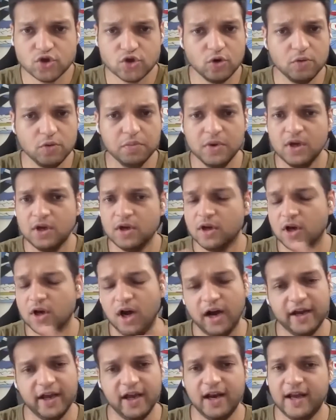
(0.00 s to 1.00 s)
So
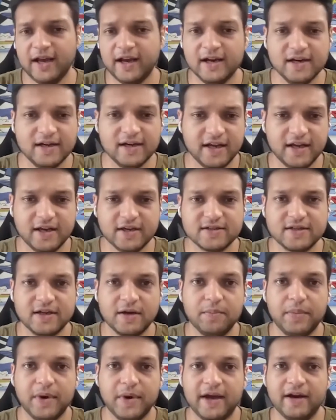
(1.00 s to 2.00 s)
again, like, I'll take a
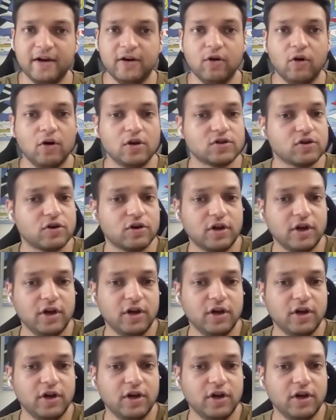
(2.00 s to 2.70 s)
step back and also